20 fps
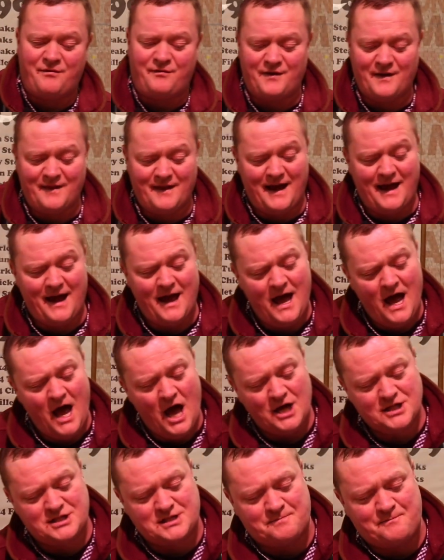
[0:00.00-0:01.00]
fillet,
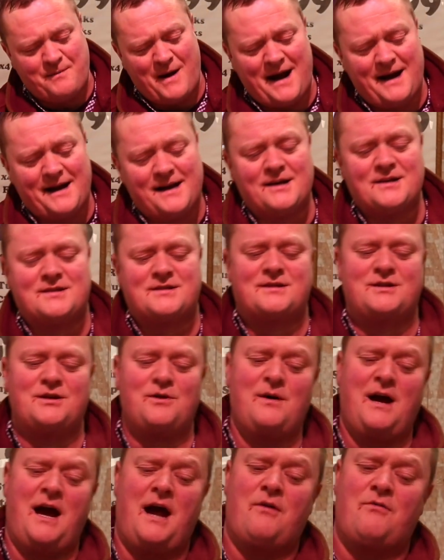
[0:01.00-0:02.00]
asparagus
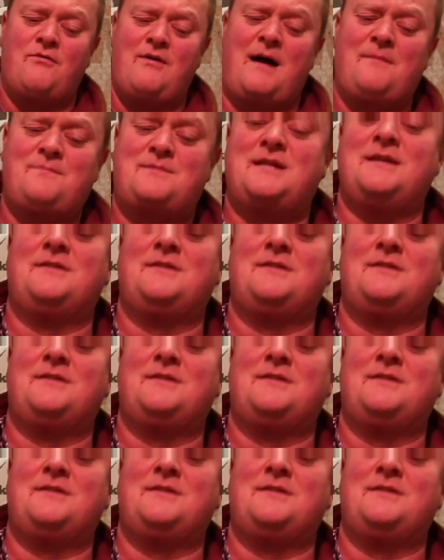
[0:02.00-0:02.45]
through it, wrapped